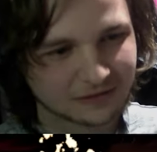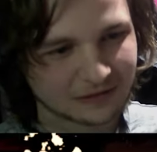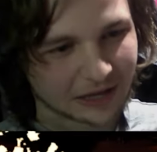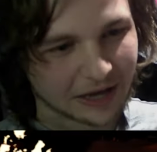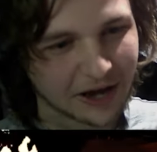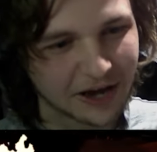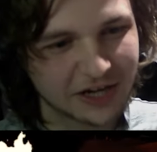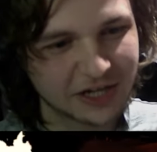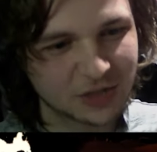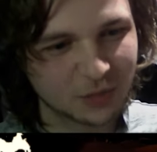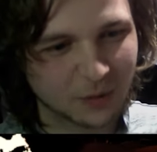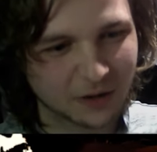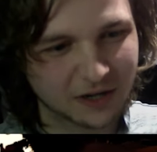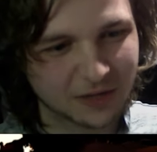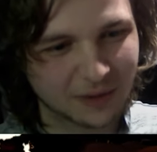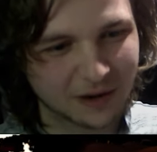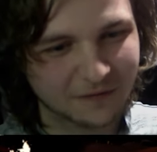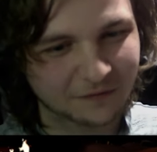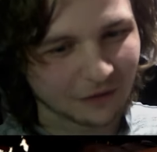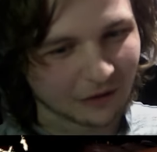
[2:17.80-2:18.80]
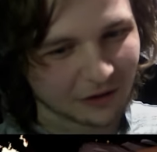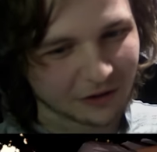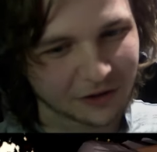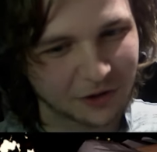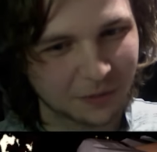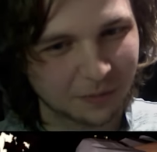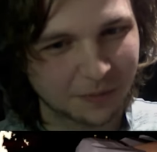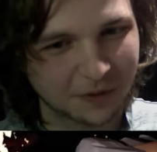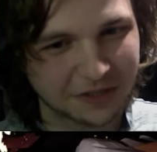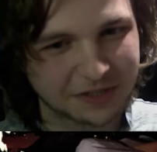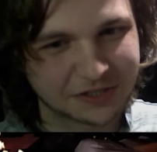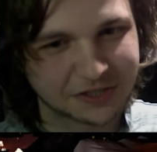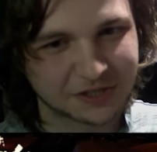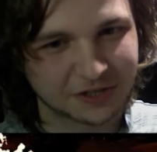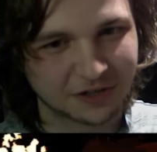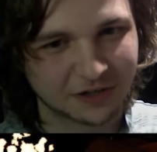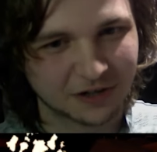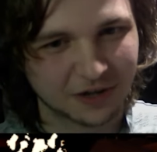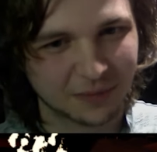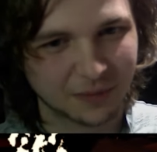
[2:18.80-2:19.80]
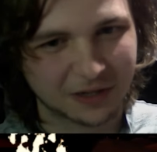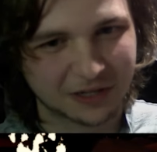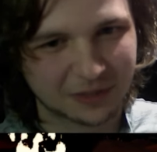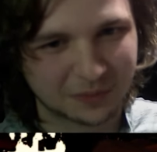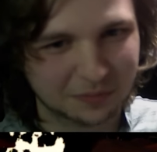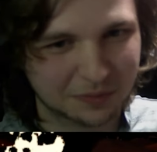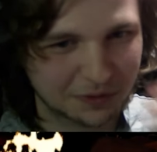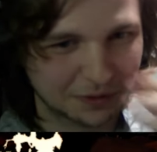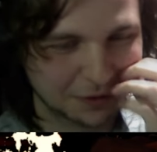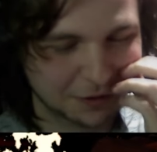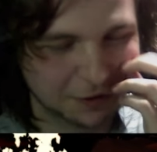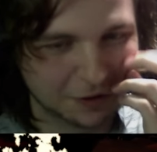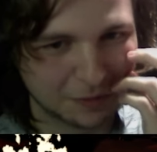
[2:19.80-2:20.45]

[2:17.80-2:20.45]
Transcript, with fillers: I just wanted my volume mixer on my computer and